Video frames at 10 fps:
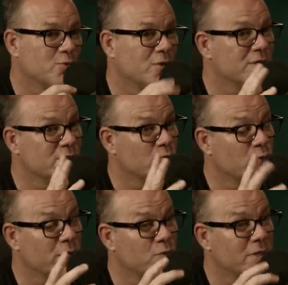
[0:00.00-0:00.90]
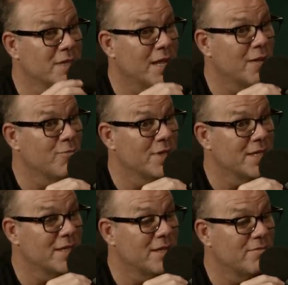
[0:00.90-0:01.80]
Here's a weird one that I
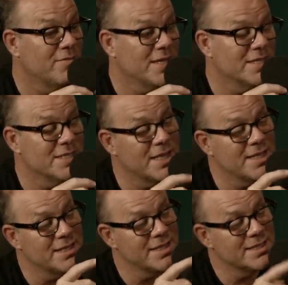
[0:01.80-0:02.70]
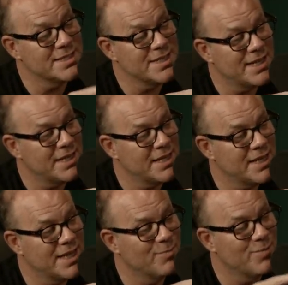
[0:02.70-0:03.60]
really love is I like to take
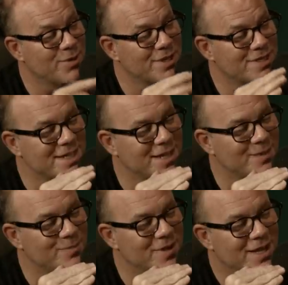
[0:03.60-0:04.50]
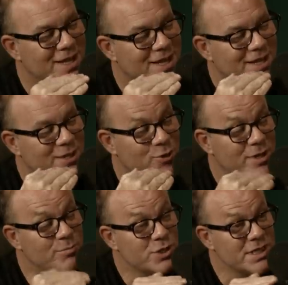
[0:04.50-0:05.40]
it and put um,
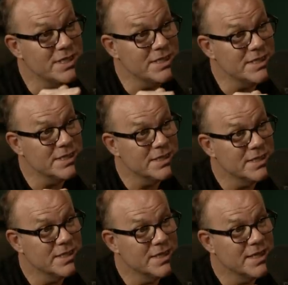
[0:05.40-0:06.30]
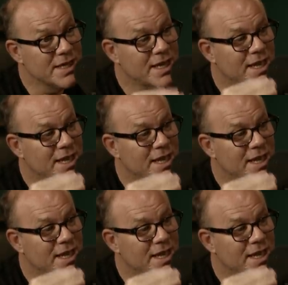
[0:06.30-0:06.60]
cream cheese mm -hmm.